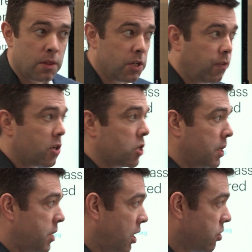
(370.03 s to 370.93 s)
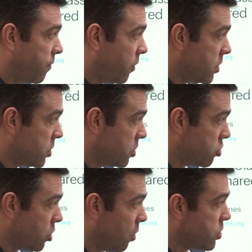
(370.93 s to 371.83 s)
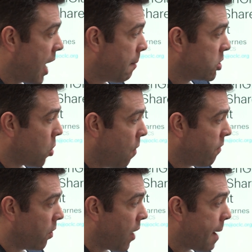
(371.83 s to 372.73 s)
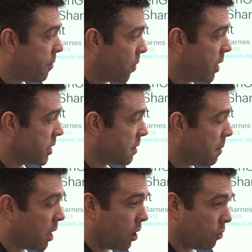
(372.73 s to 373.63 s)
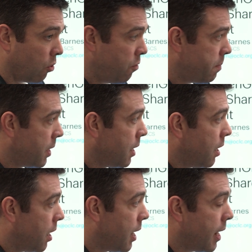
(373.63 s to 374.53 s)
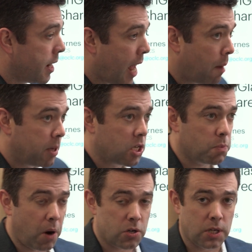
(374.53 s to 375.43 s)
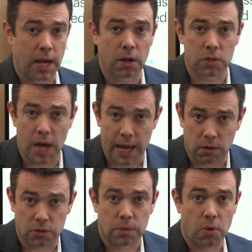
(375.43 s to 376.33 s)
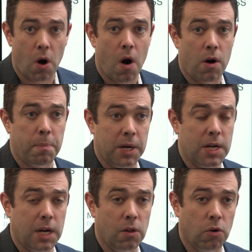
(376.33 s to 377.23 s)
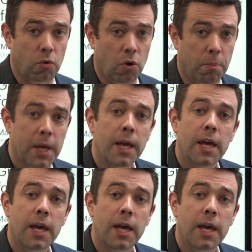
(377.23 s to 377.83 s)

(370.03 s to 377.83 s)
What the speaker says: This visualization, for instance, shows how much overlap there is among a group and how many sparsely held titles there are in a particular group.